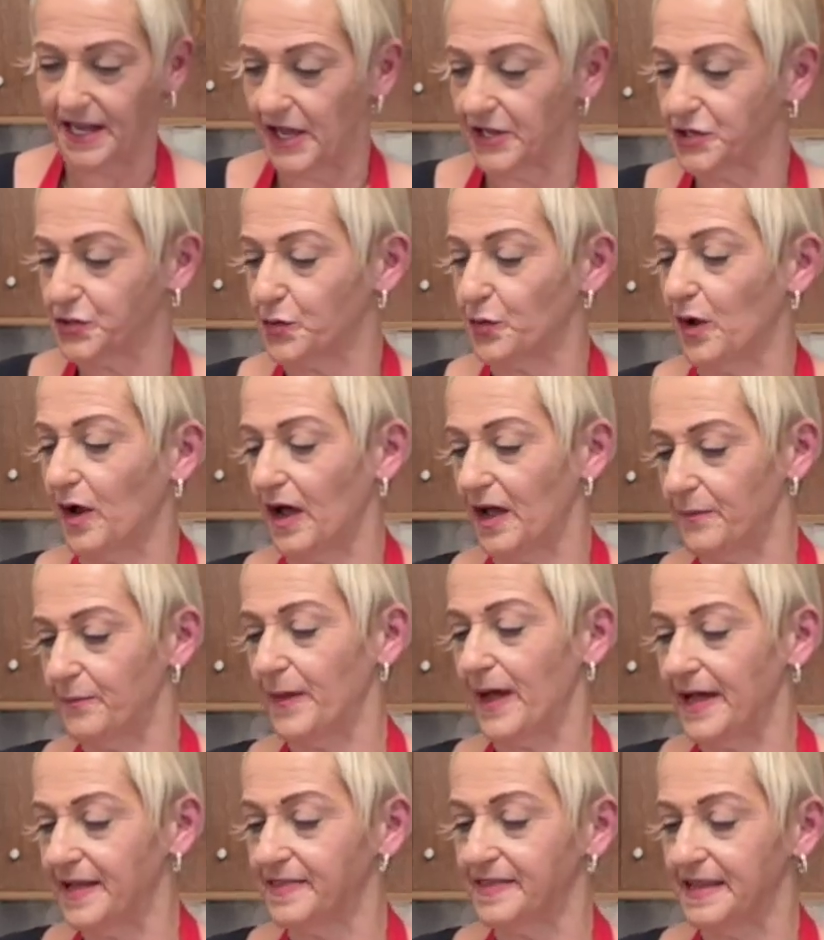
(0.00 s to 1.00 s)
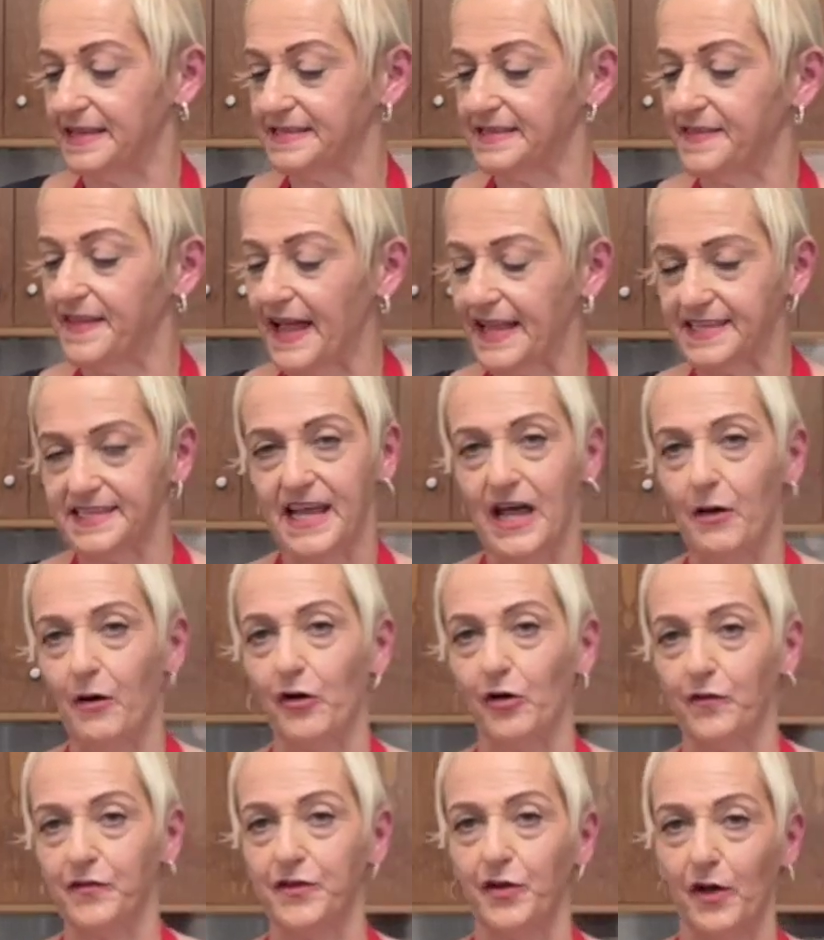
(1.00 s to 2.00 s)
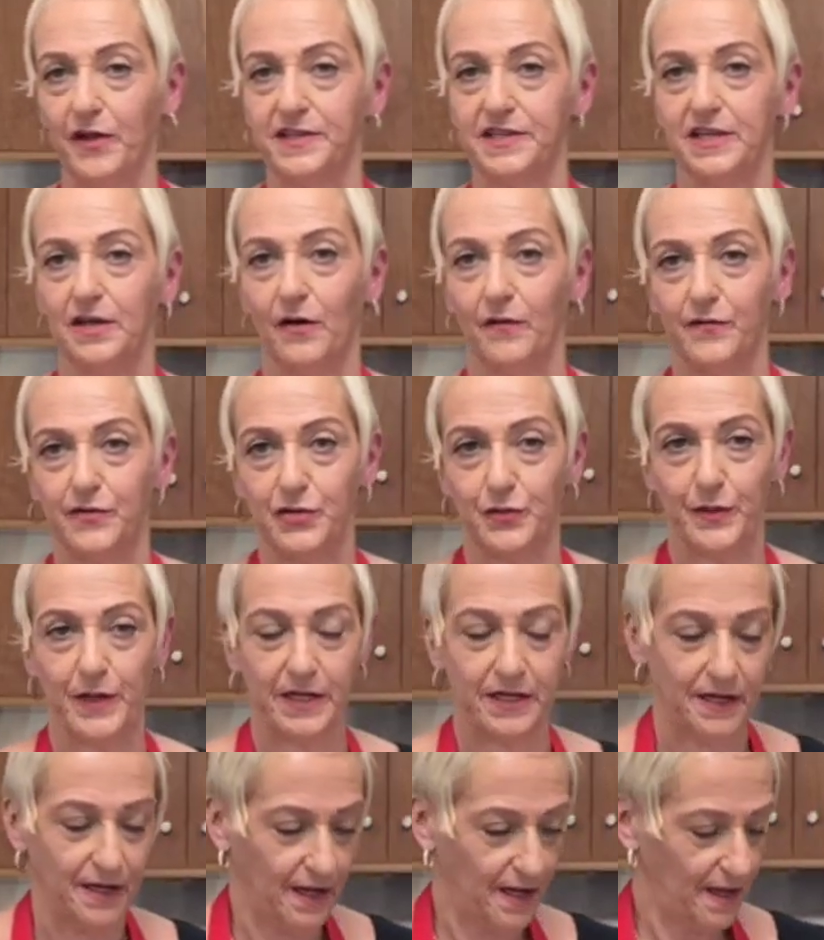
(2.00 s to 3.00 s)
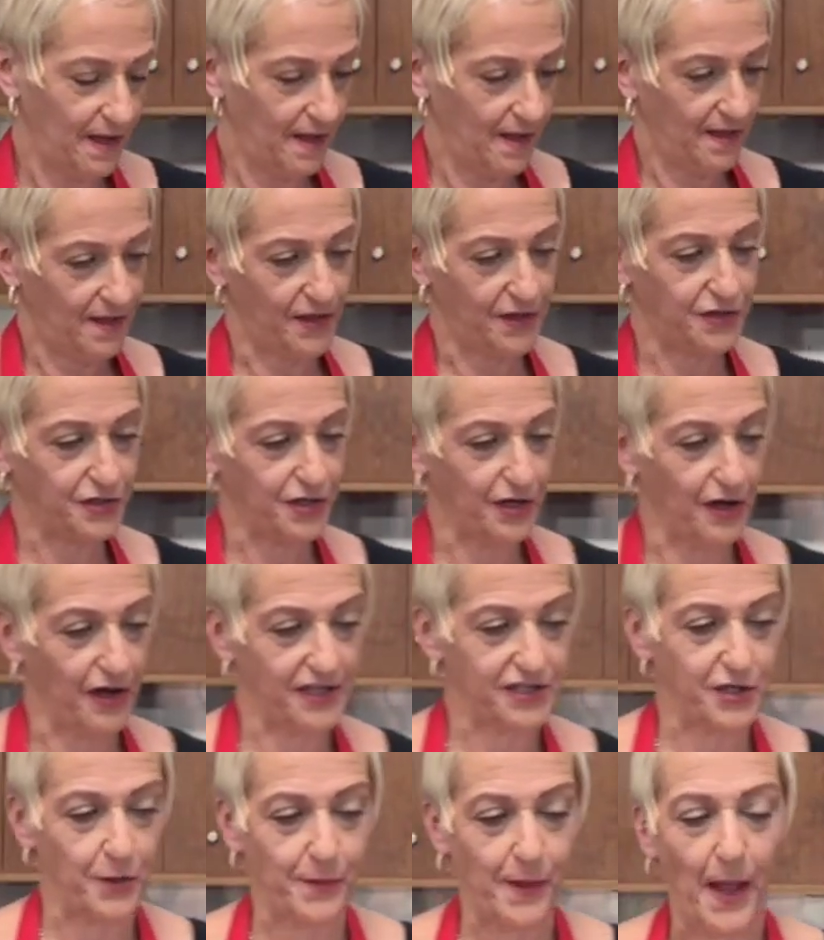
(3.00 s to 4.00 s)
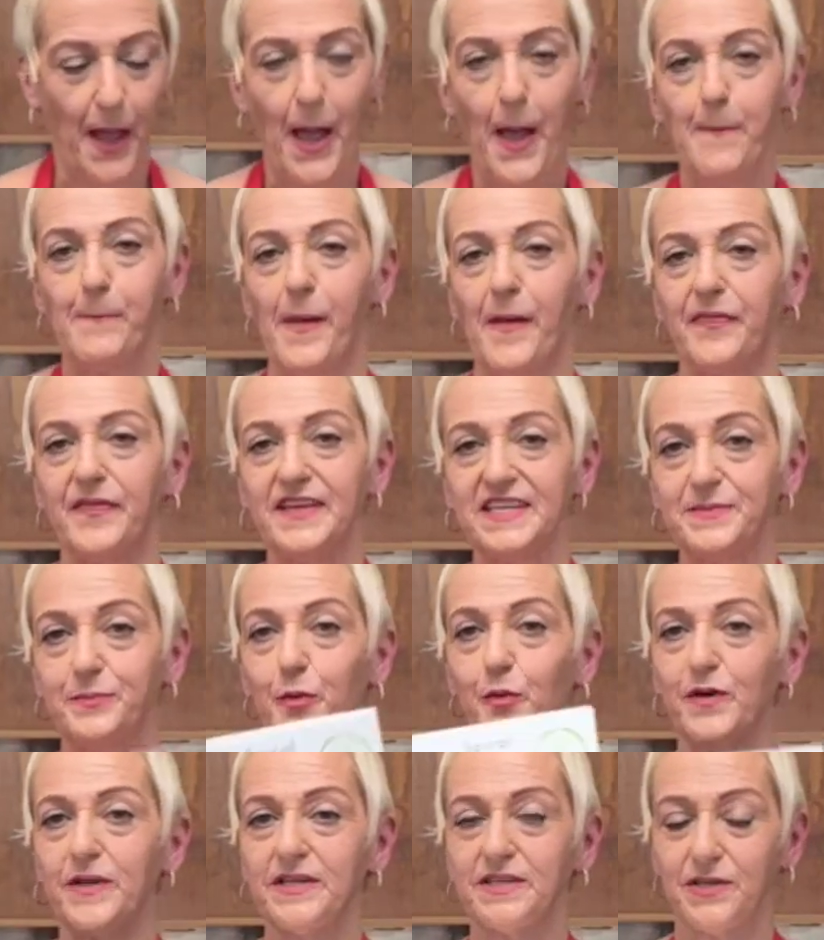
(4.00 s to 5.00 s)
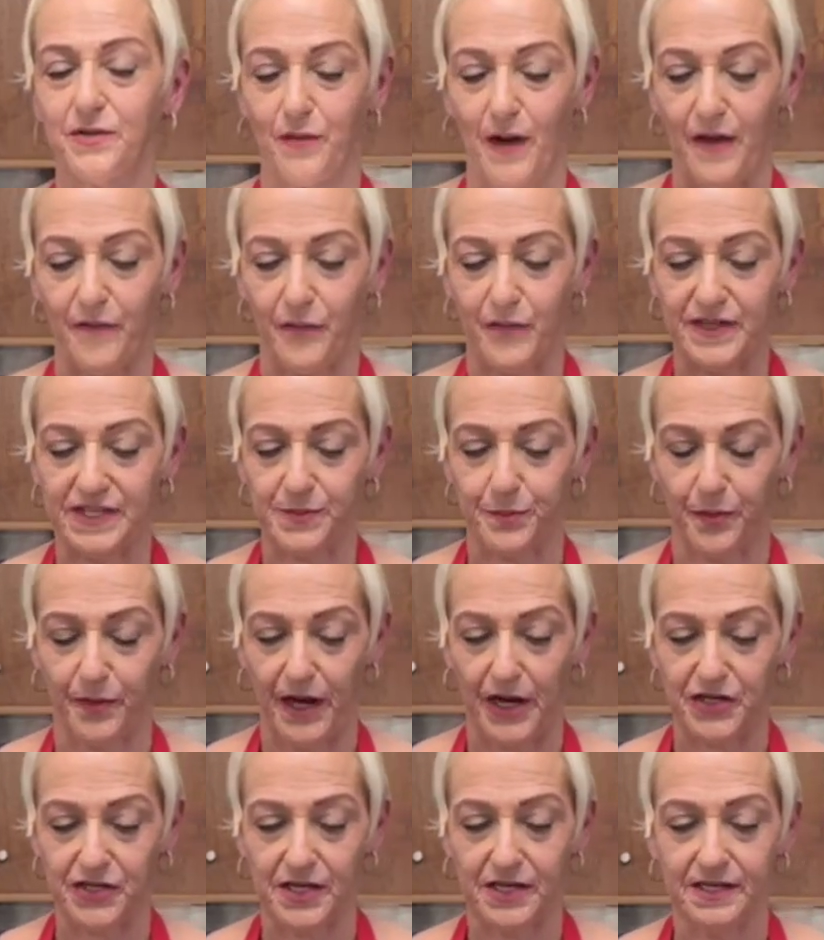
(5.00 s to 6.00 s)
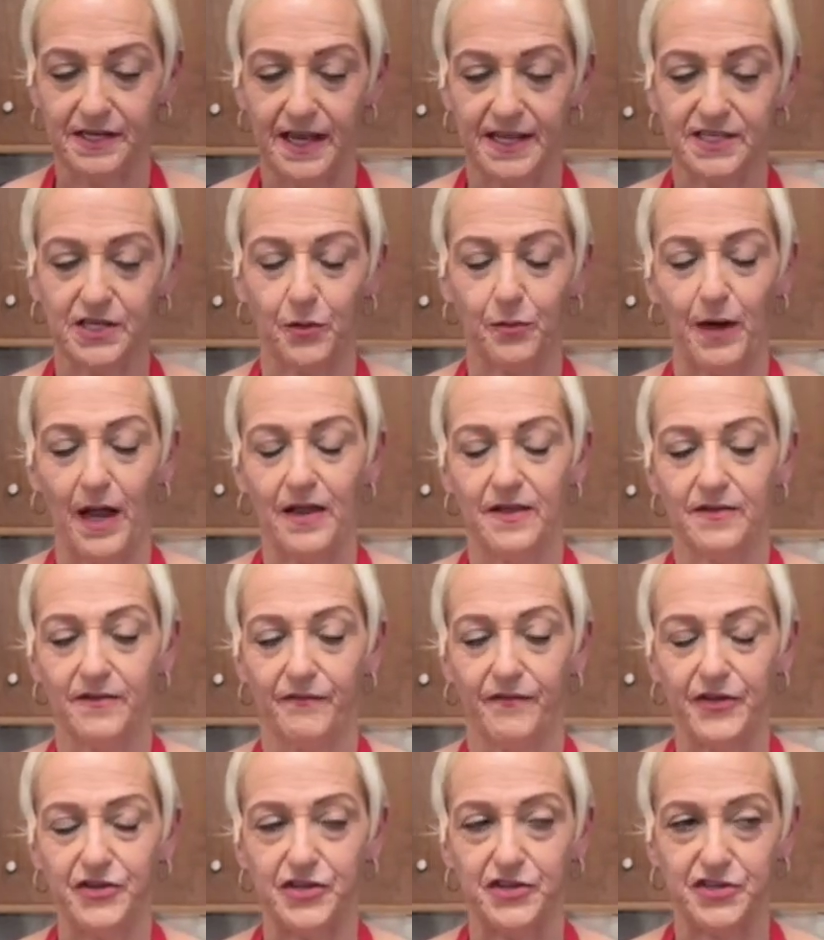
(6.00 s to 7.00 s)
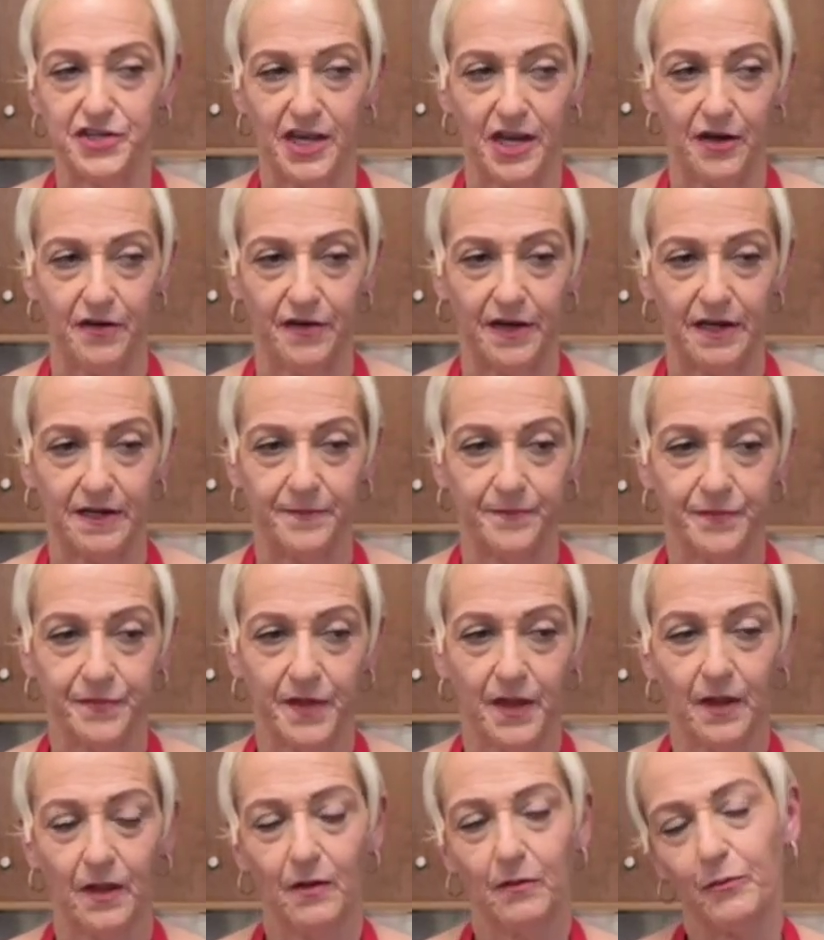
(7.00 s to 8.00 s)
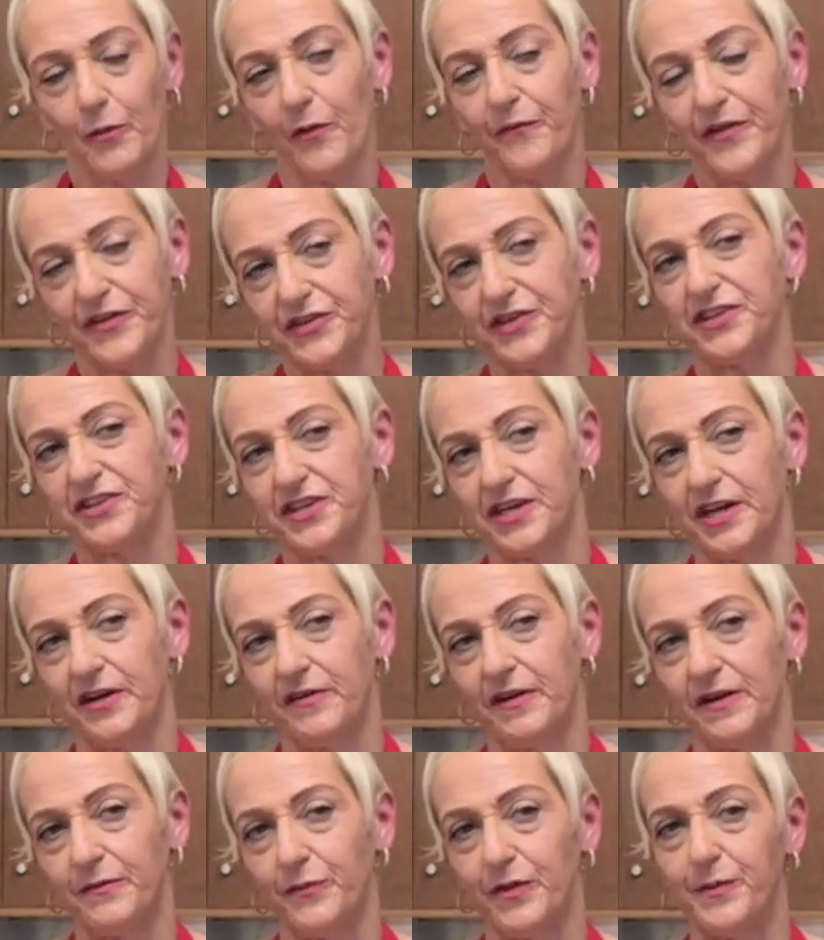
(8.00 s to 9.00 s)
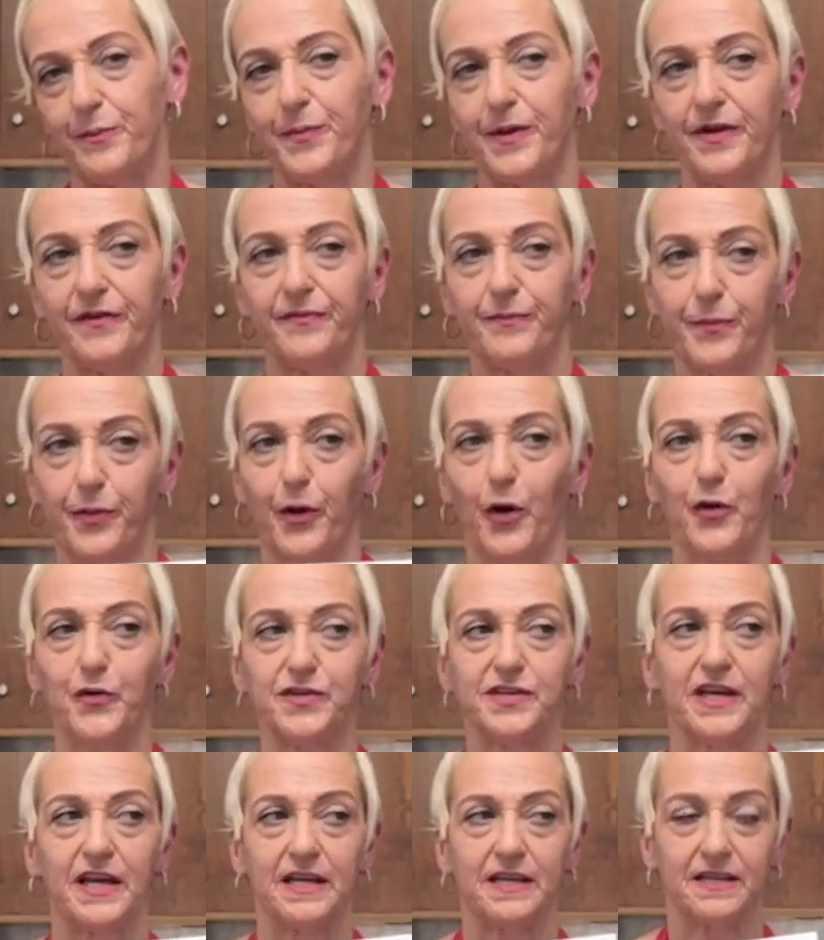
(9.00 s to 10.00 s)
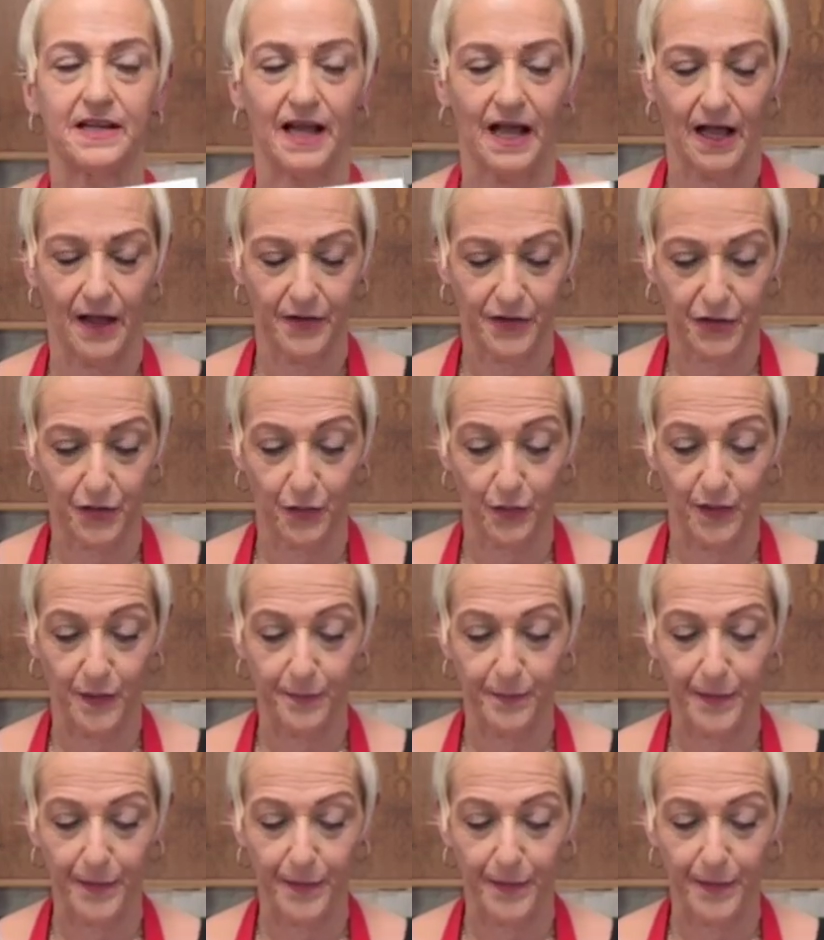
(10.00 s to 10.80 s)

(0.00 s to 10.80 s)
if this is in here, I'm able to sort of get an idea and try and make this, and that's how I got the idea of doing the Thai tom yum. But this book is great for inspiration. It's a great vegetarian